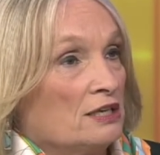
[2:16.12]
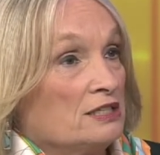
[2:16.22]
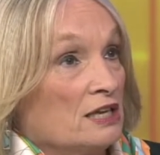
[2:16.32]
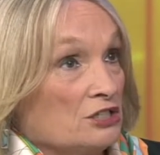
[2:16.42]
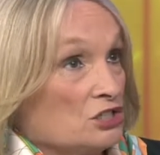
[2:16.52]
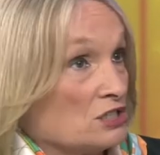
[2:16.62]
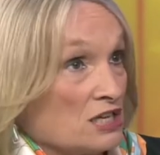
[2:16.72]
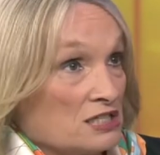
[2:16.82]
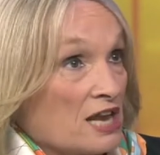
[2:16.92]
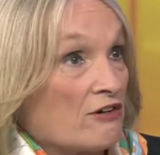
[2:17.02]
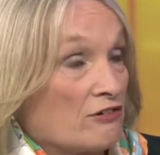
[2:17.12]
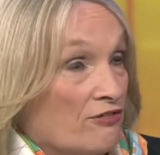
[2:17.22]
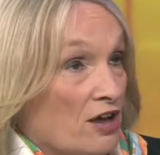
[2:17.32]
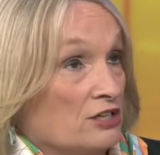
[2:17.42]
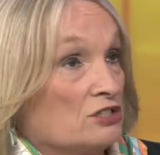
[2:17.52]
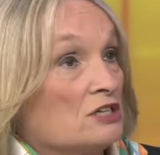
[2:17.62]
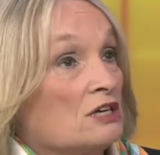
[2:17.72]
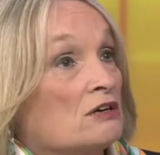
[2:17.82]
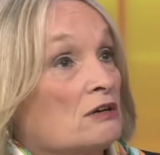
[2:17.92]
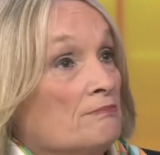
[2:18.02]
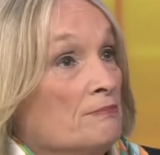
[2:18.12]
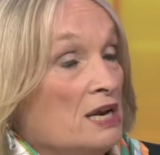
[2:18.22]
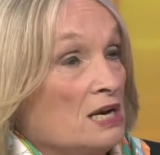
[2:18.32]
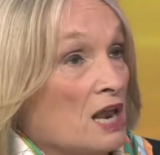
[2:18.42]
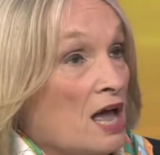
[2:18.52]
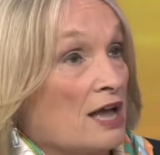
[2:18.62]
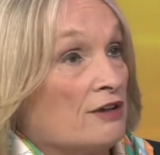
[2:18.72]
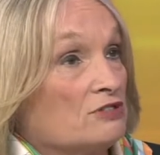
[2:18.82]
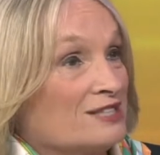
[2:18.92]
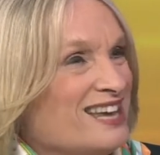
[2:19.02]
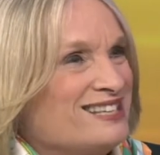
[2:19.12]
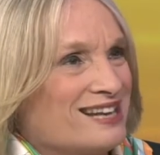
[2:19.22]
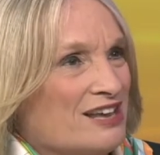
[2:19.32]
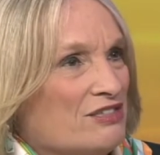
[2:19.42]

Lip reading: diligently, sacrificed many lives. They say